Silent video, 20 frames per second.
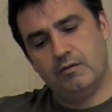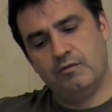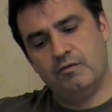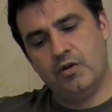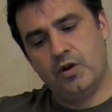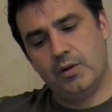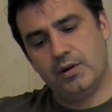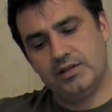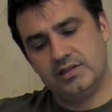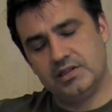
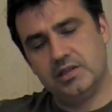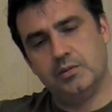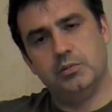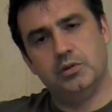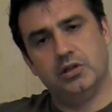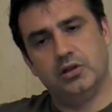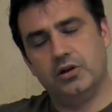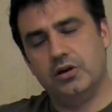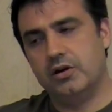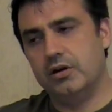very
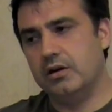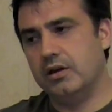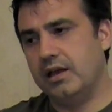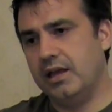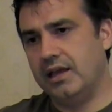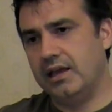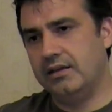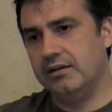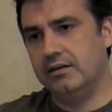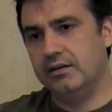similar
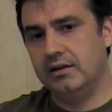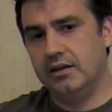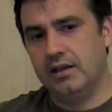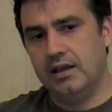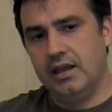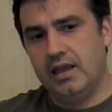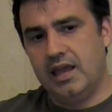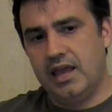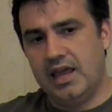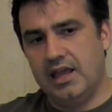
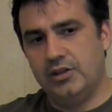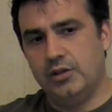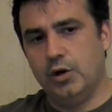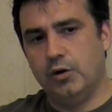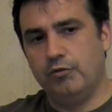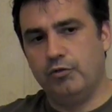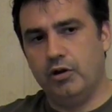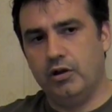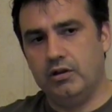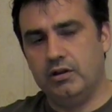and
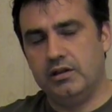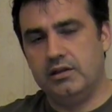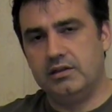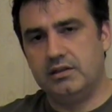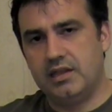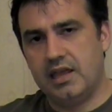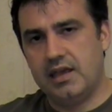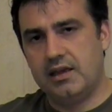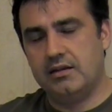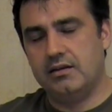don't really
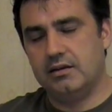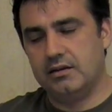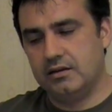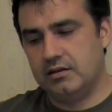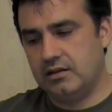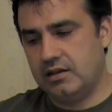take